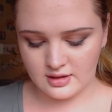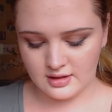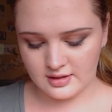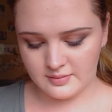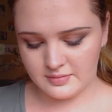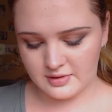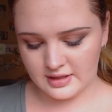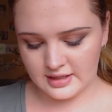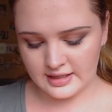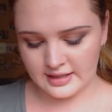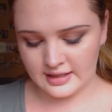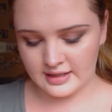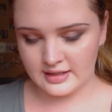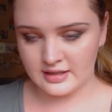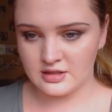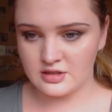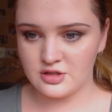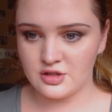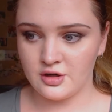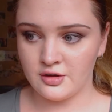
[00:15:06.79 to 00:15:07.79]
lip liner
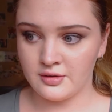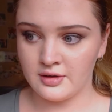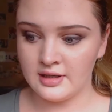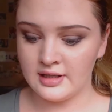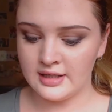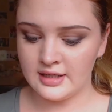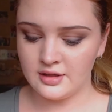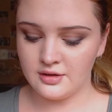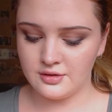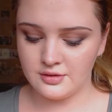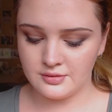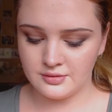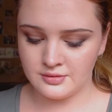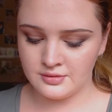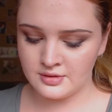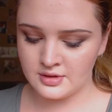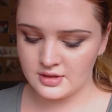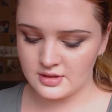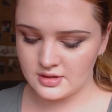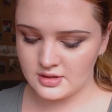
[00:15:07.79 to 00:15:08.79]
in Totally
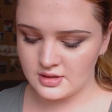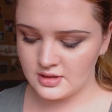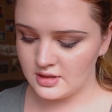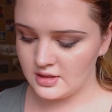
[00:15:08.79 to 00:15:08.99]
Nude.